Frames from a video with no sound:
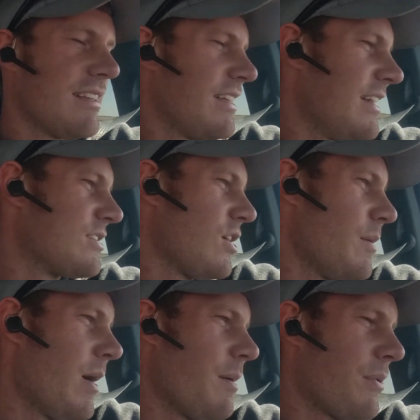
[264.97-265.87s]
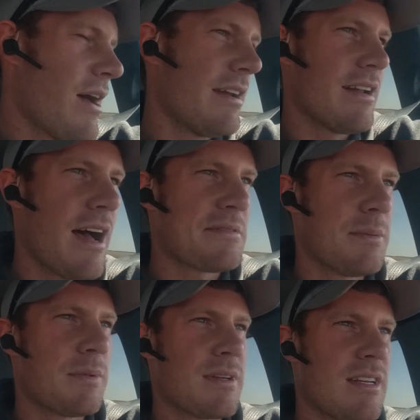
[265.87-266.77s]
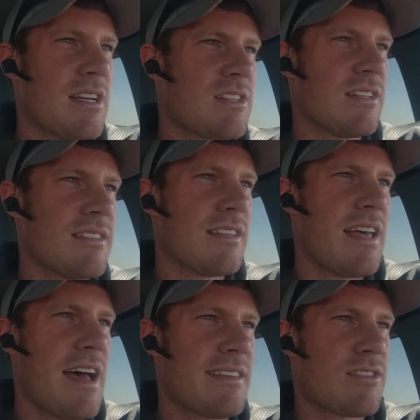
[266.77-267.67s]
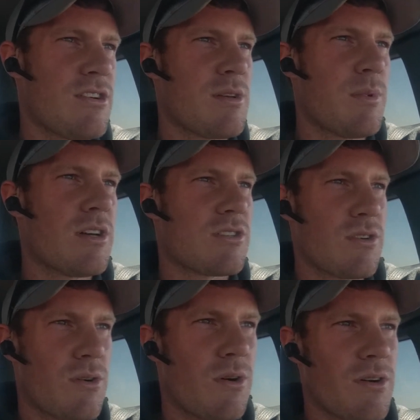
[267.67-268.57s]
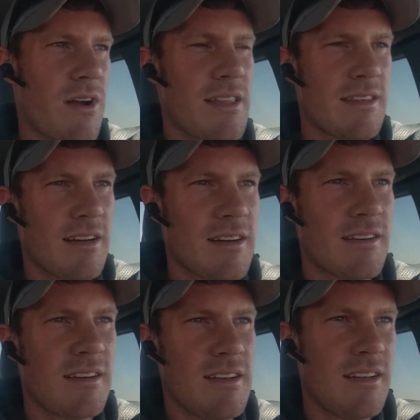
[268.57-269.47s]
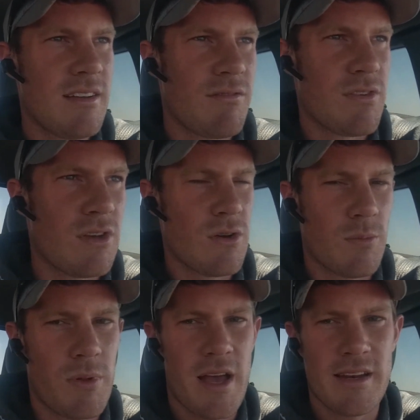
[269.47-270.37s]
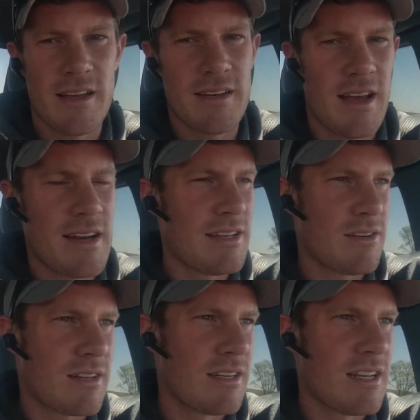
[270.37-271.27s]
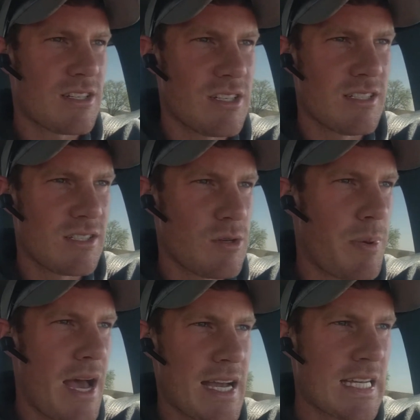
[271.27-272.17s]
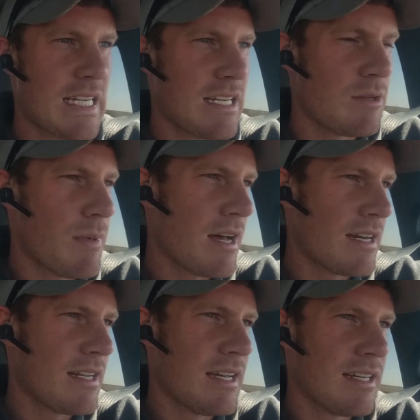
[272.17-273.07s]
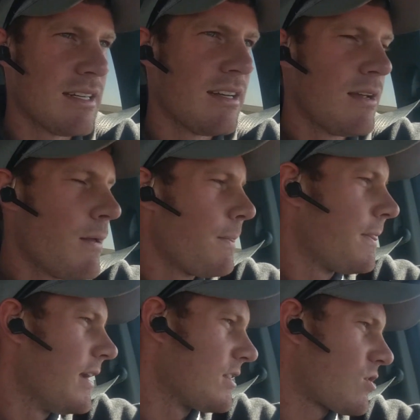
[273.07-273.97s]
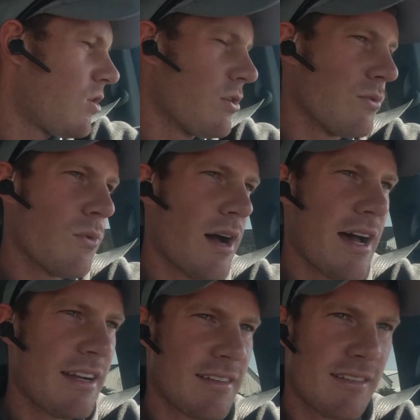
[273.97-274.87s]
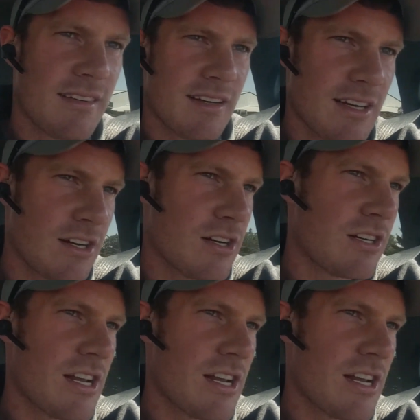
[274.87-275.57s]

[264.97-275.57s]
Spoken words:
it's all about planting in optimum conditions, and that's 30 bushel corn right there. If you plant under ideal conditions, you pack it in, you mud it in, it's cold and wet, you're